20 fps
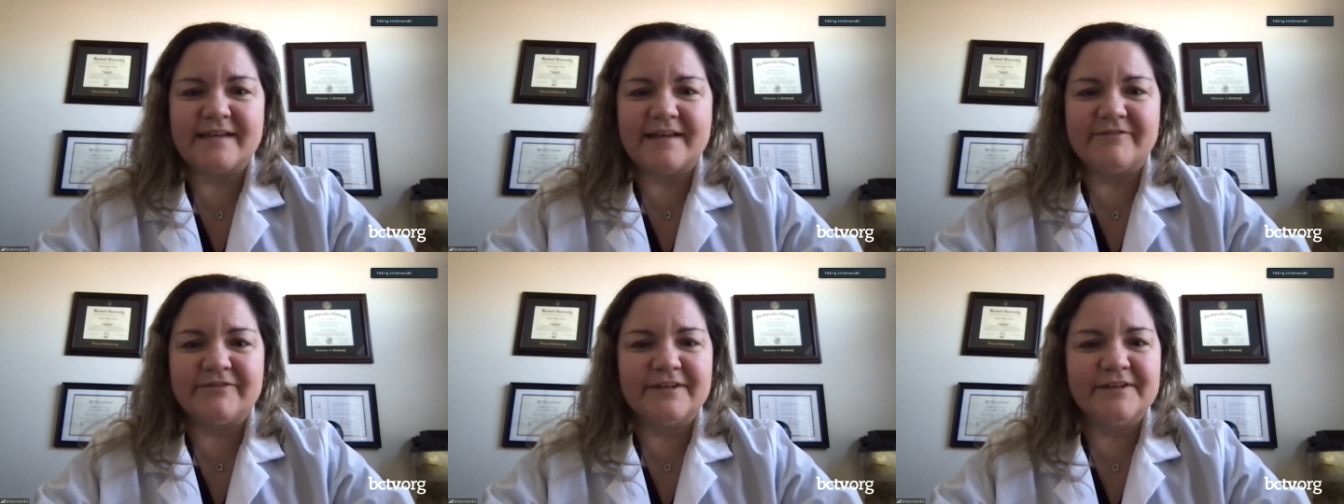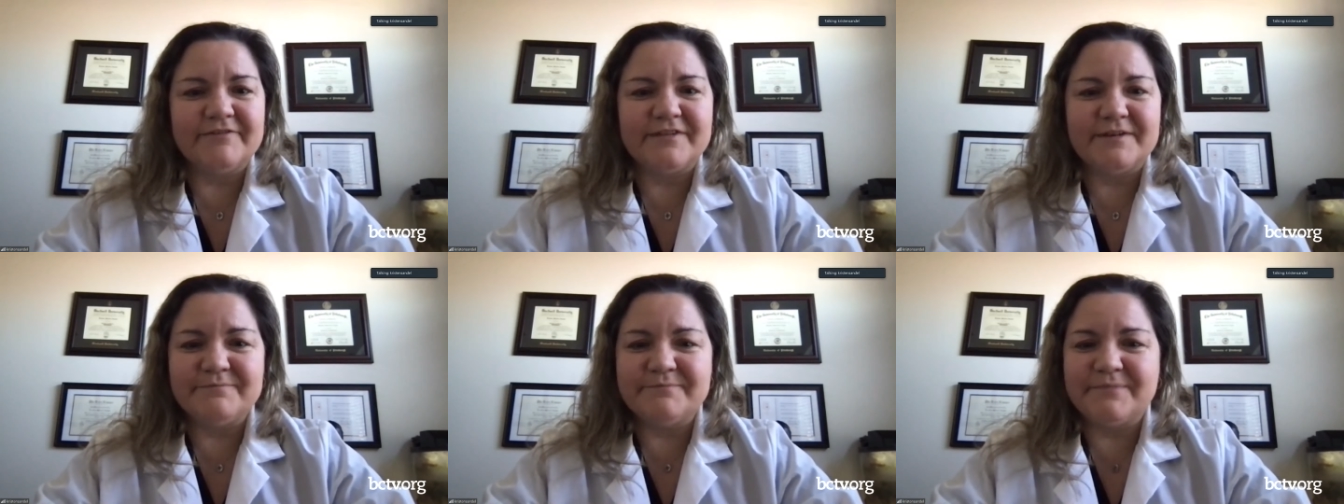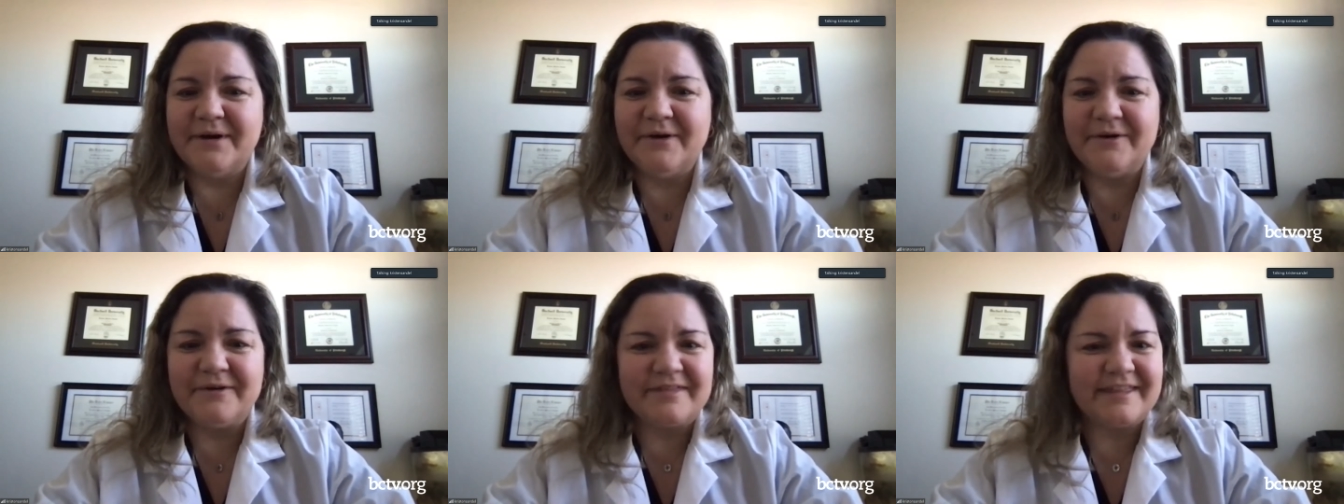I've lived in
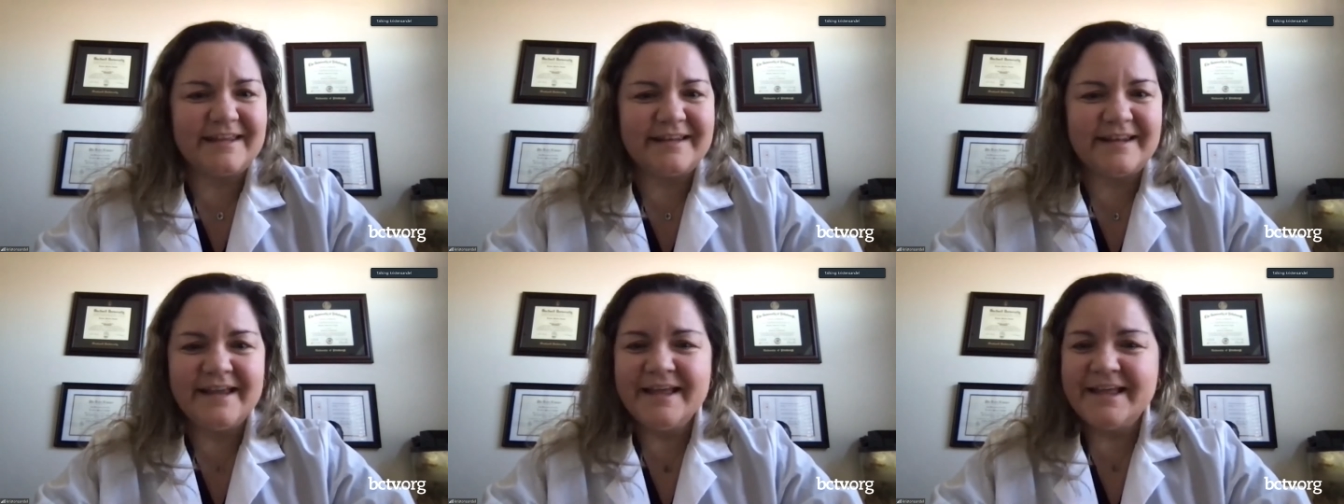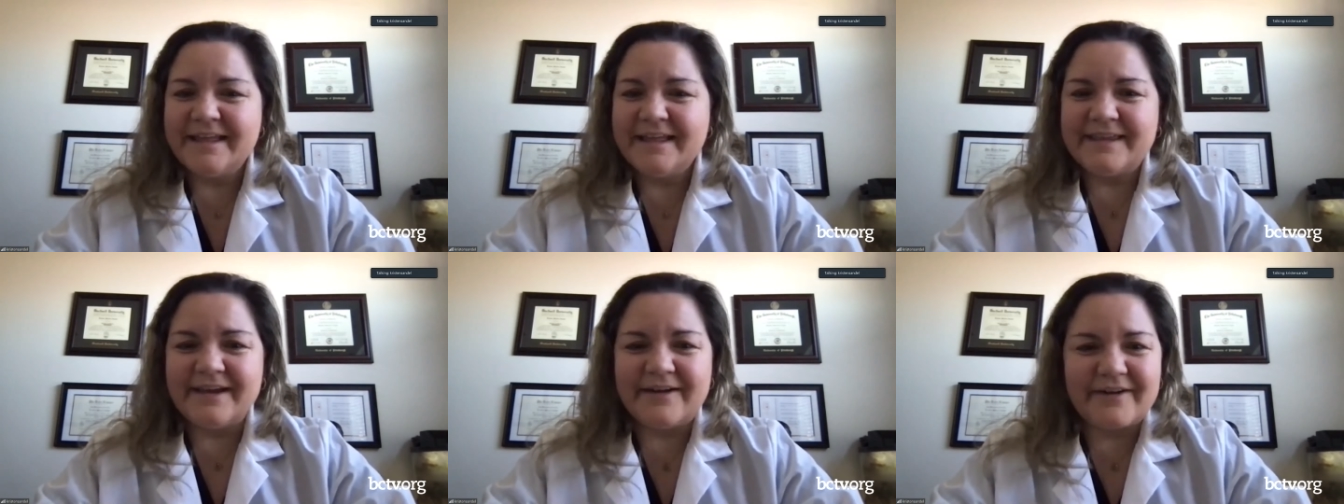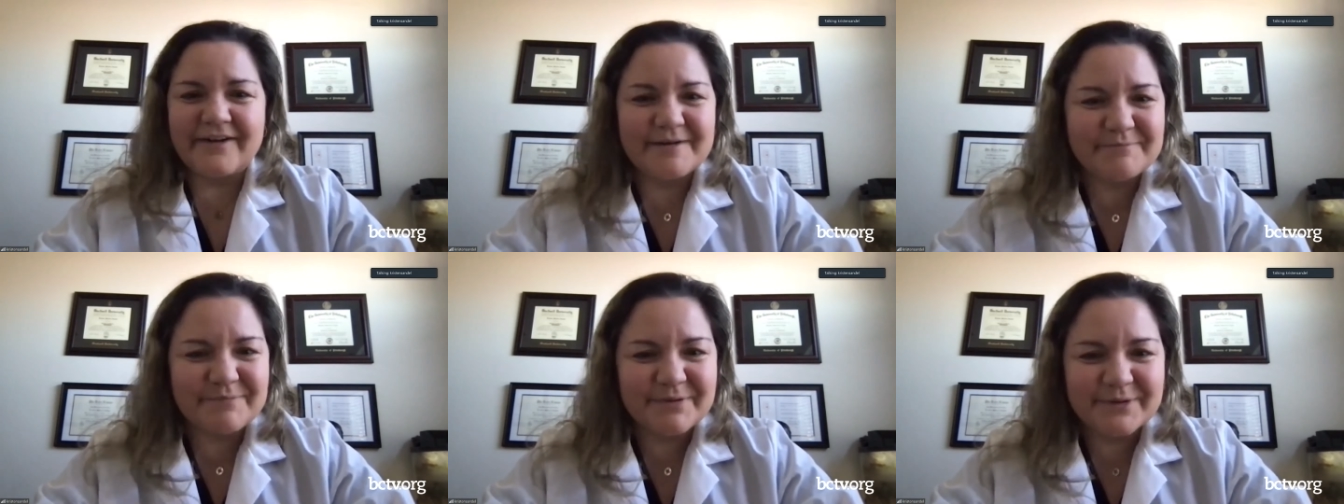both, and they're
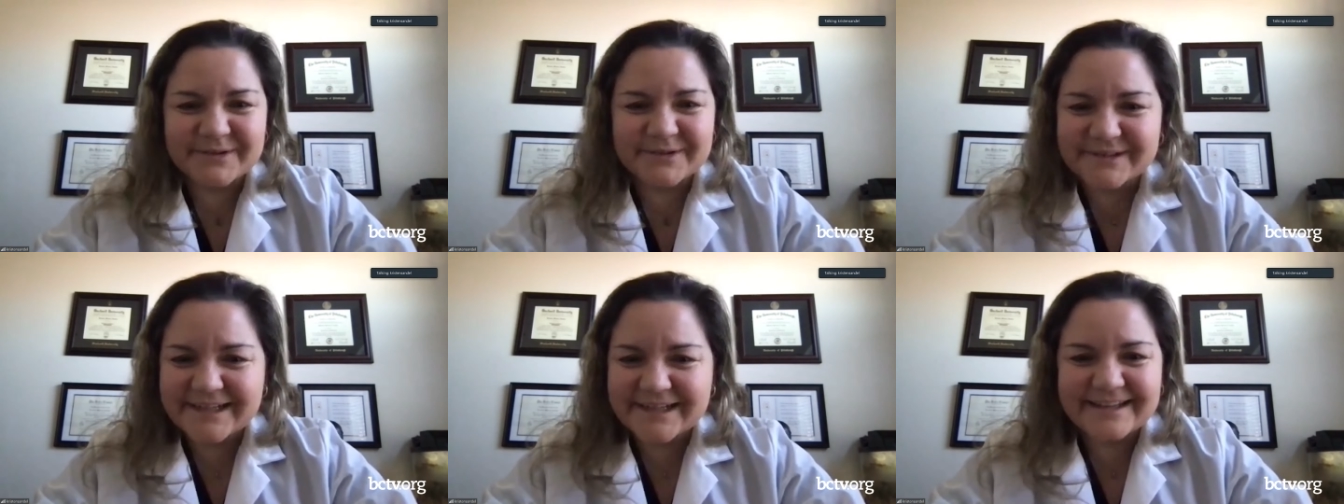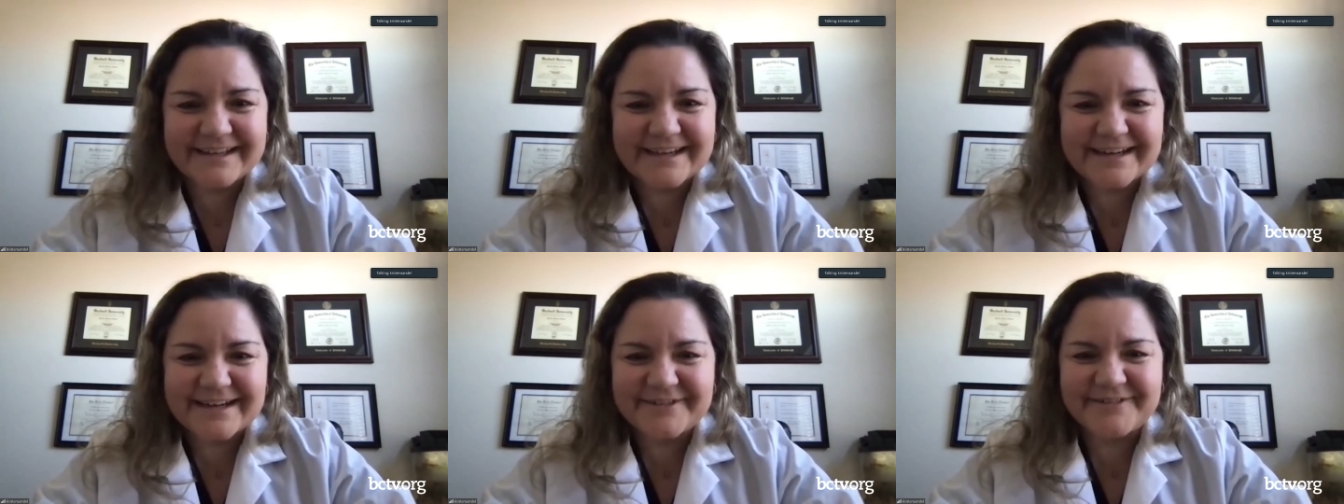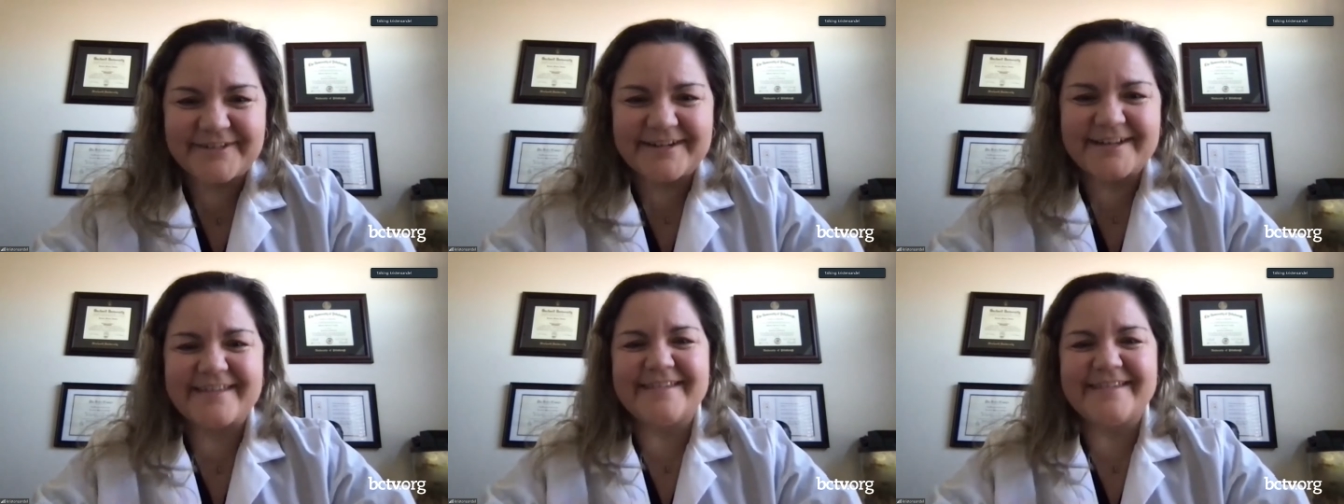completely
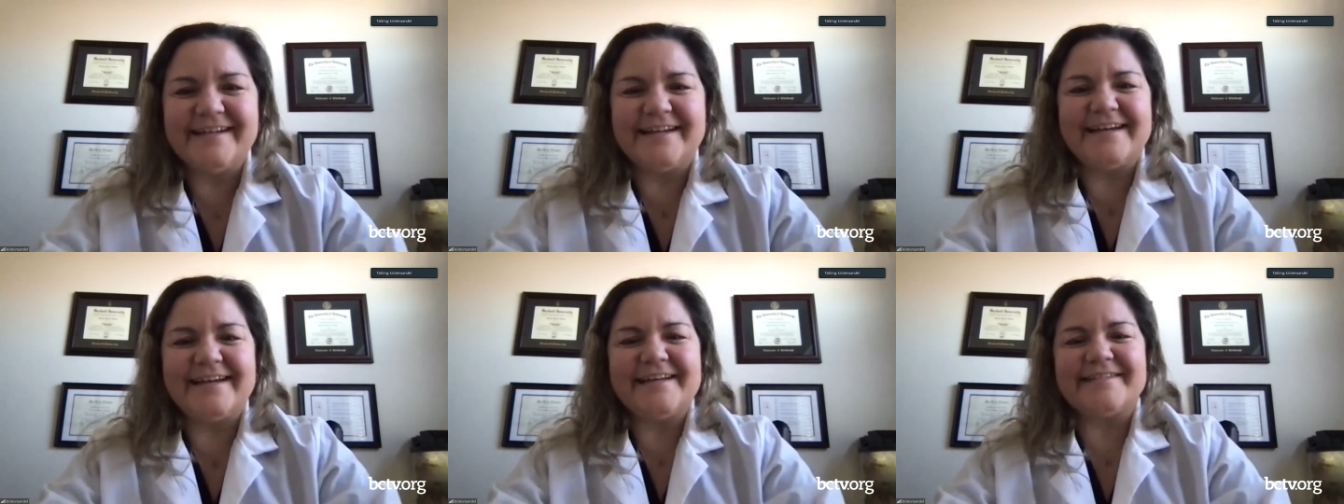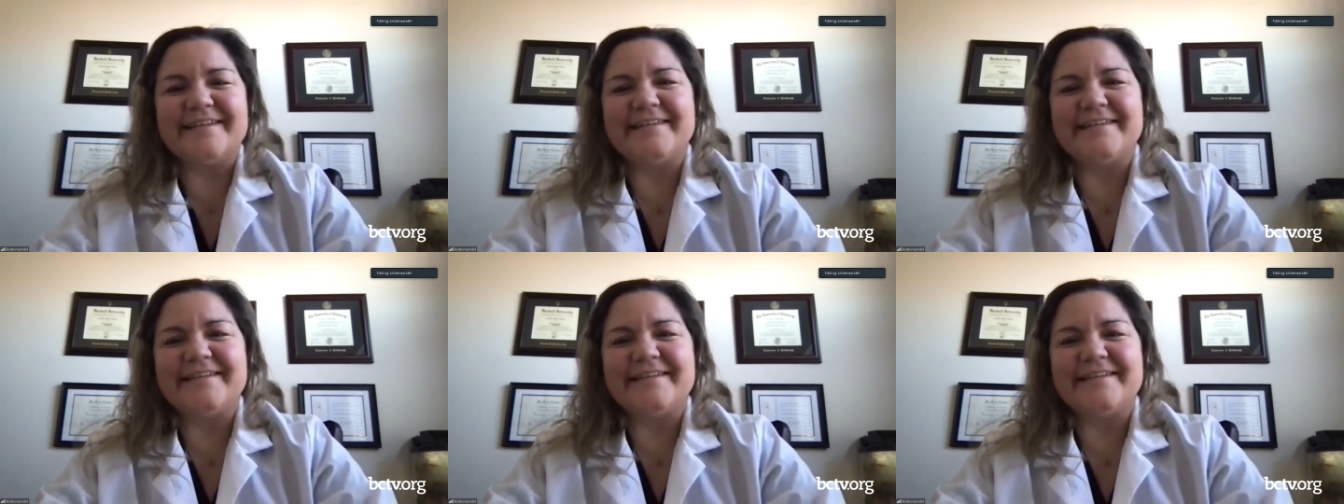different cities.